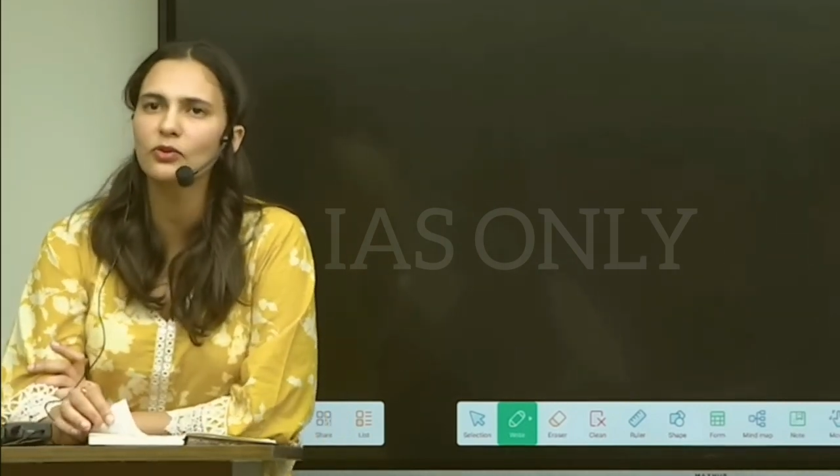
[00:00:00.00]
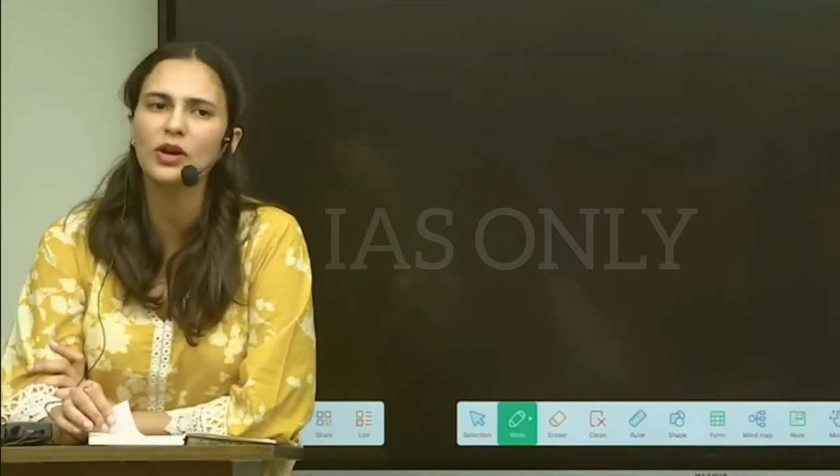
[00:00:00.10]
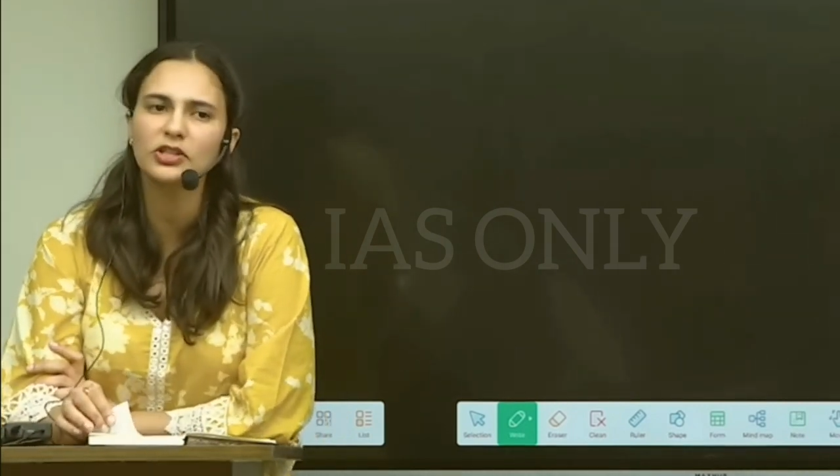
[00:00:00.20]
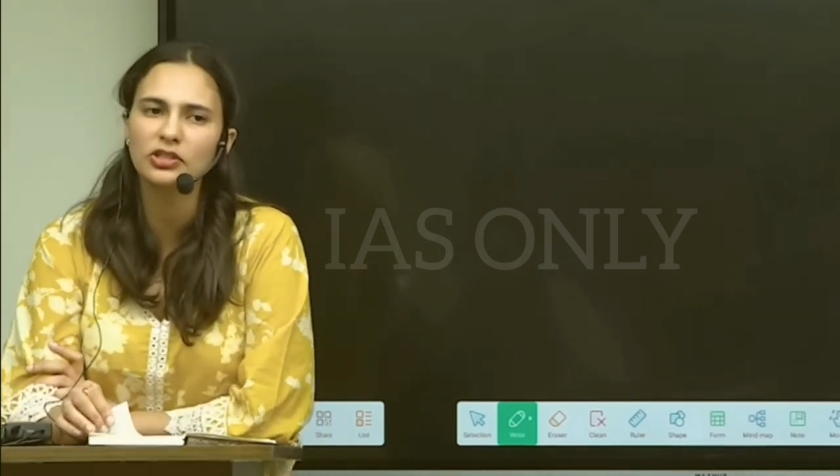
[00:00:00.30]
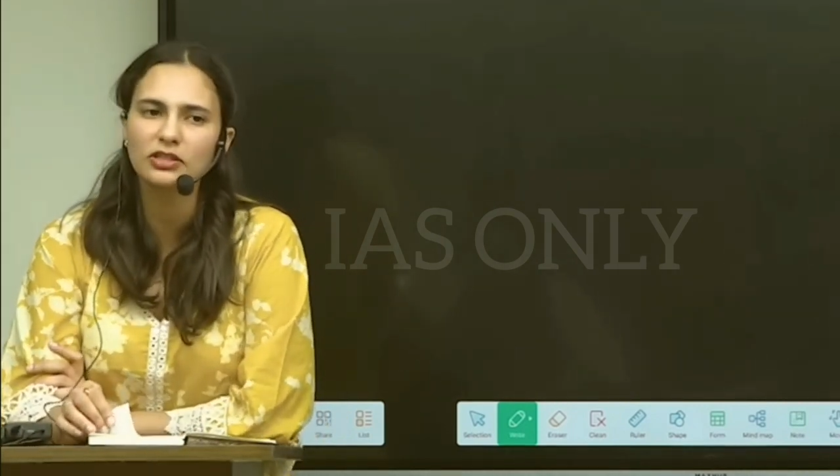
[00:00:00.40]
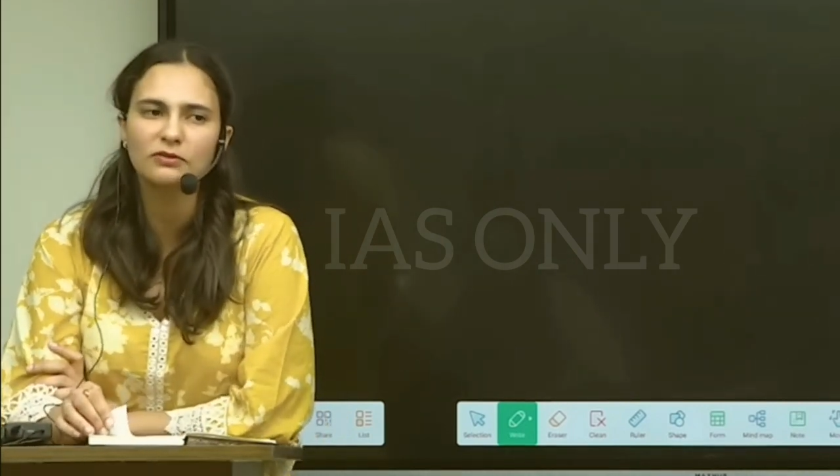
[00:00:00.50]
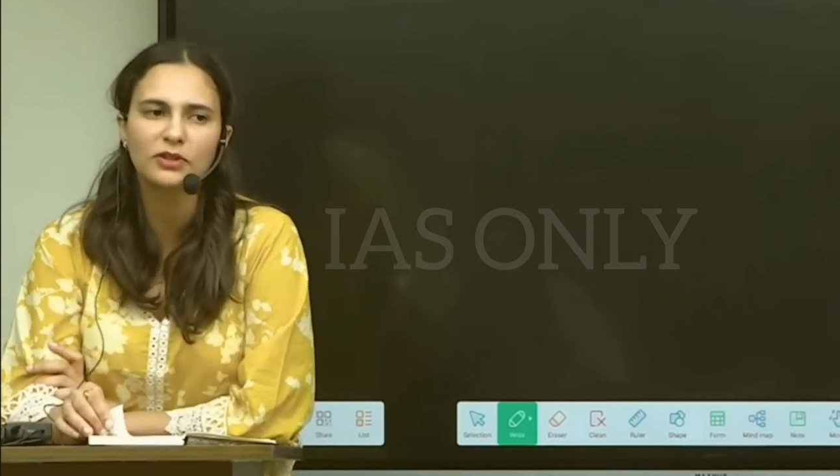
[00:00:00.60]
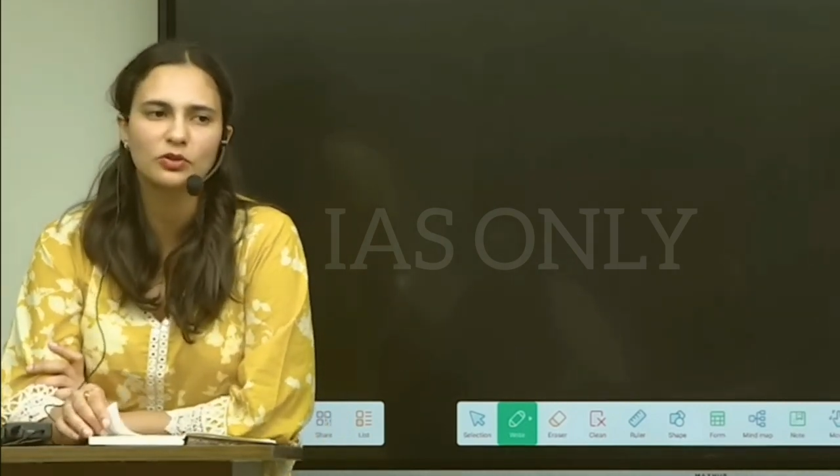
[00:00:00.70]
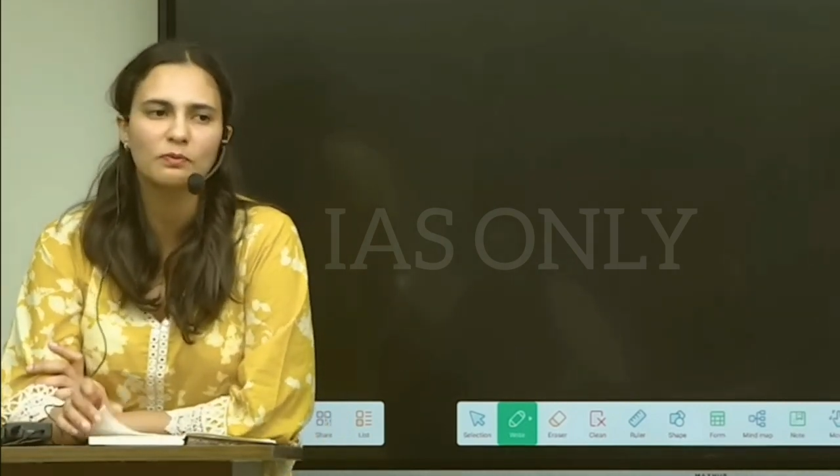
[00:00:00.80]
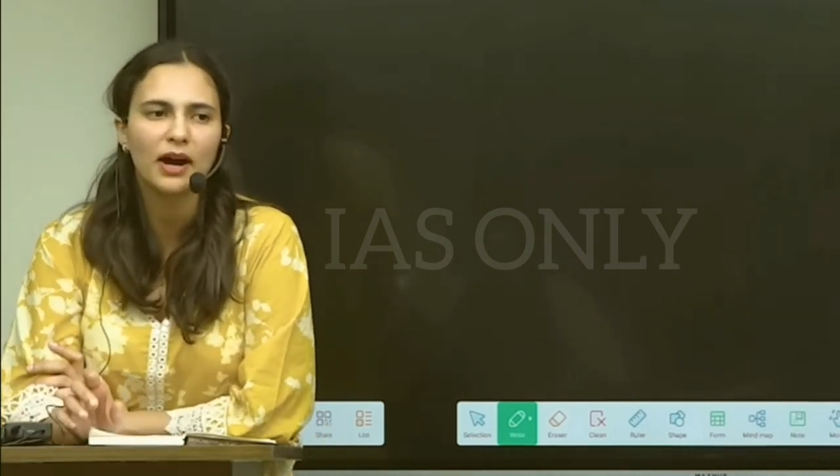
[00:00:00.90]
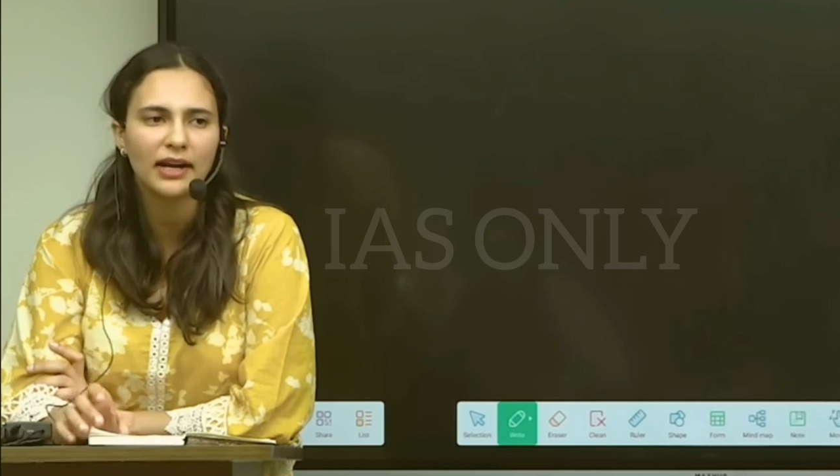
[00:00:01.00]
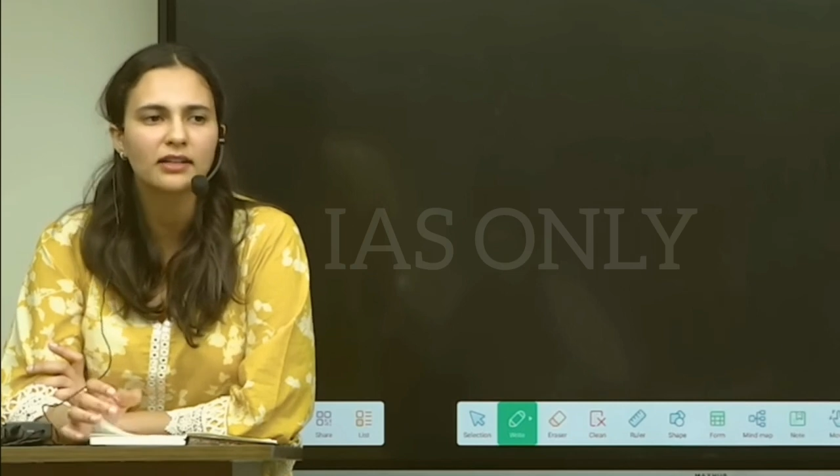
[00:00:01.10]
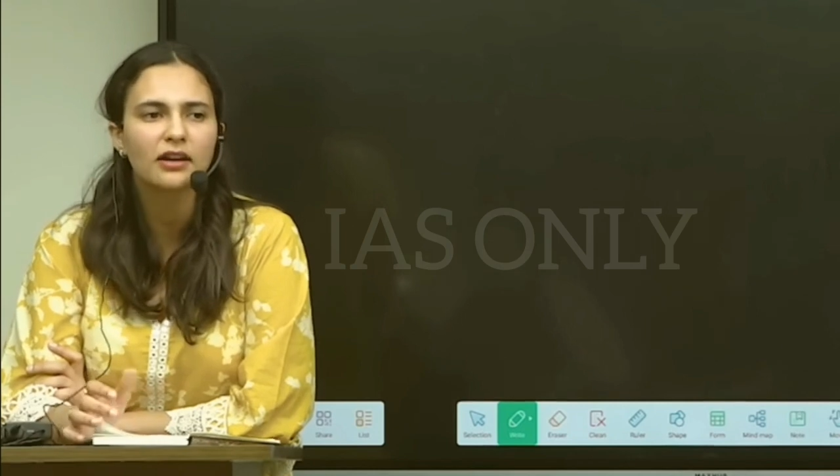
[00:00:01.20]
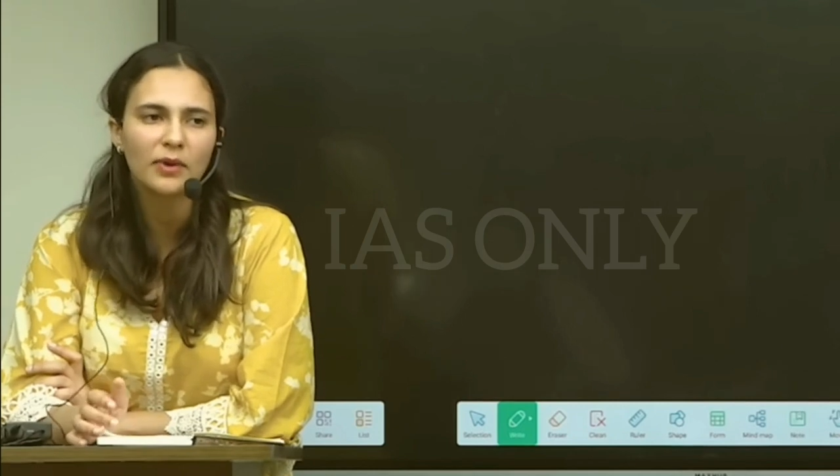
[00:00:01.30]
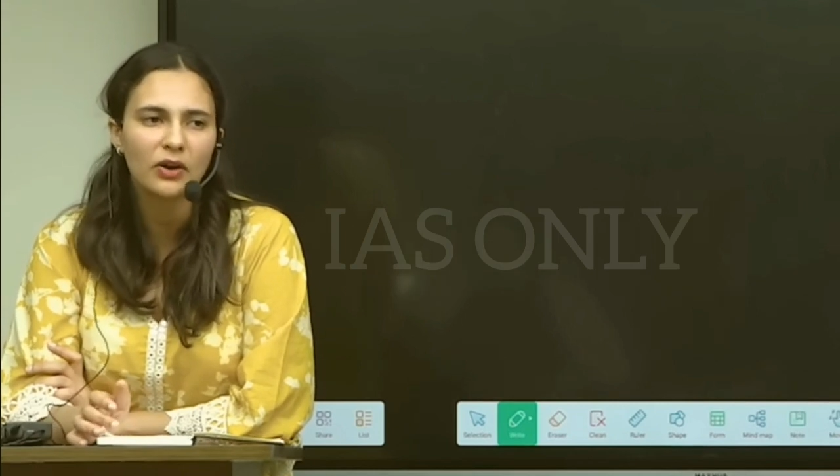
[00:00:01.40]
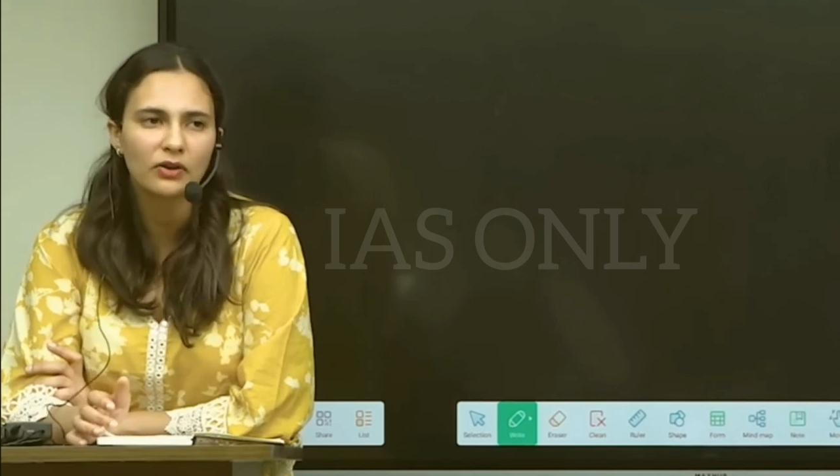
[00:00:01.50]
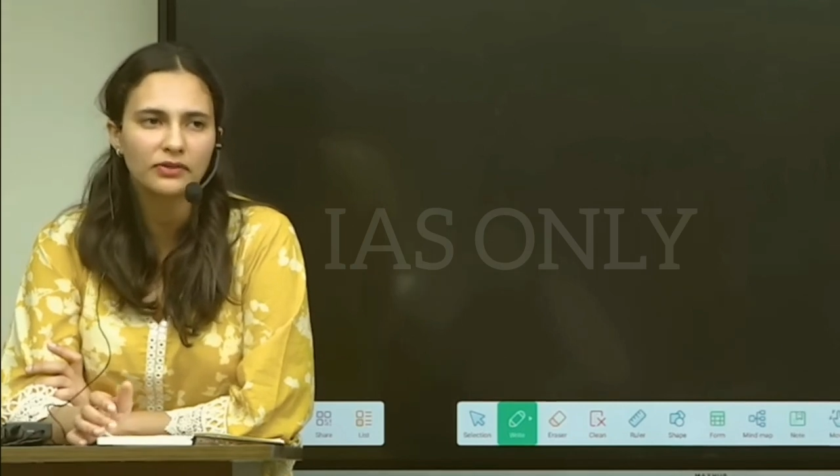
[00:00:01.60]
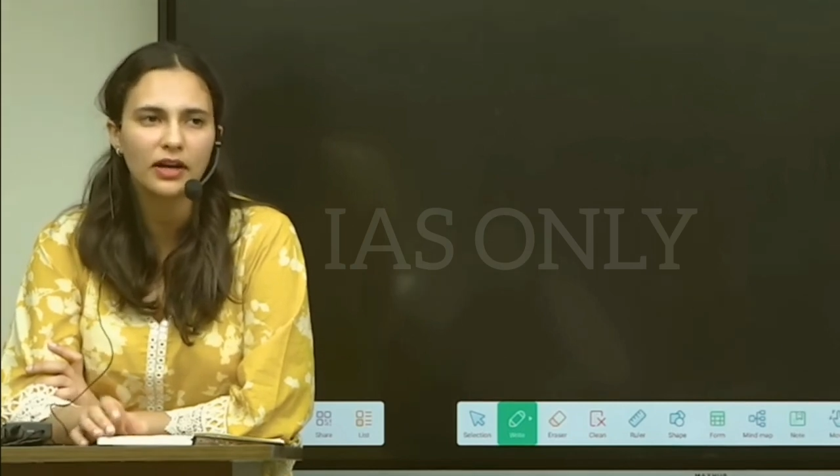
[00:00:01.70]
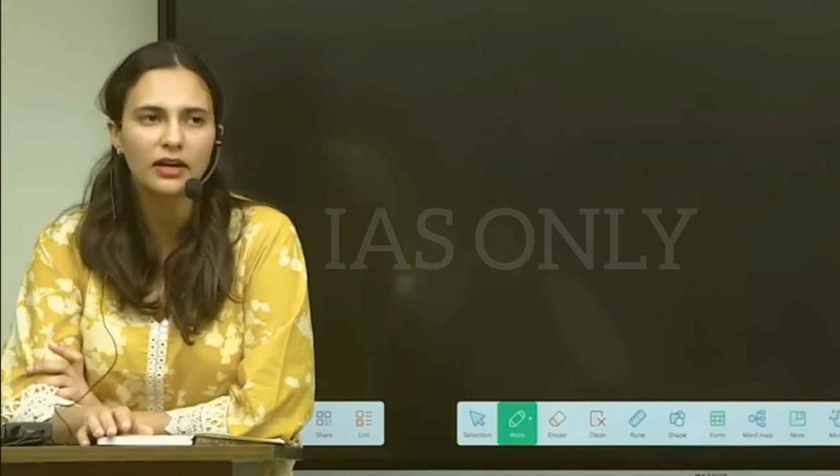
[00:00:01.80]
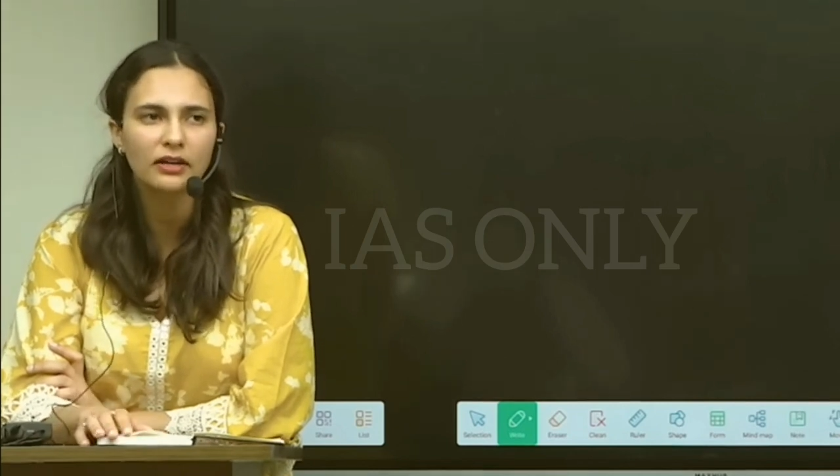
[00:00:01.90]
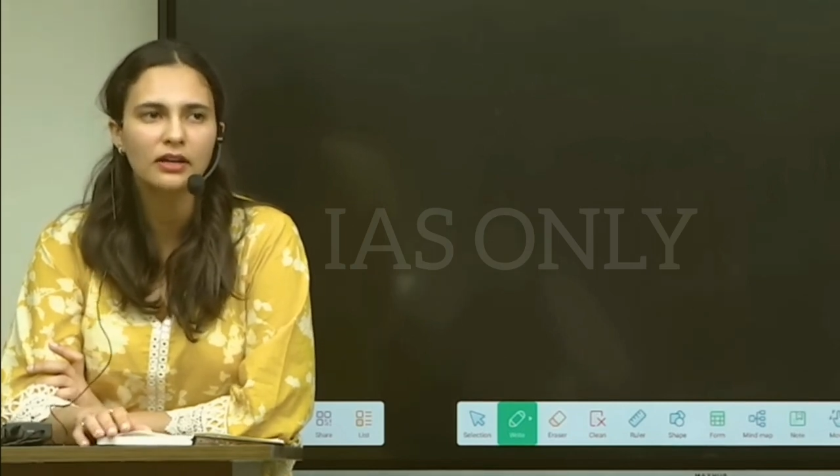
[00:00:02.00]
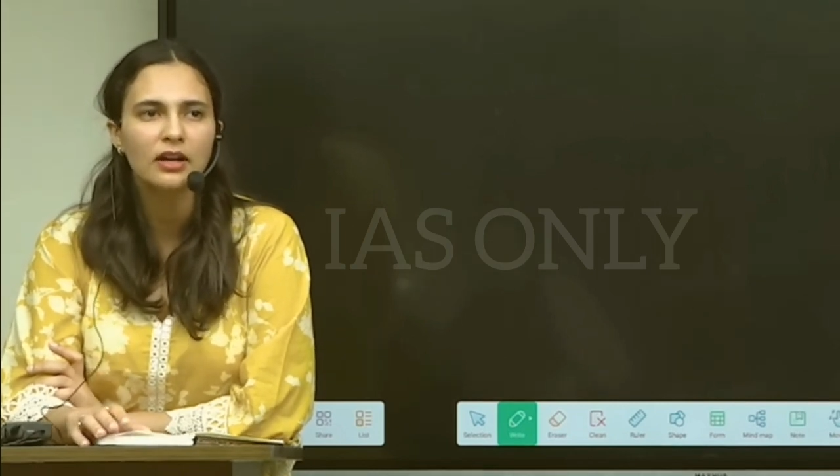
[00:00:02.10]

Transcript: questions which might come out of there.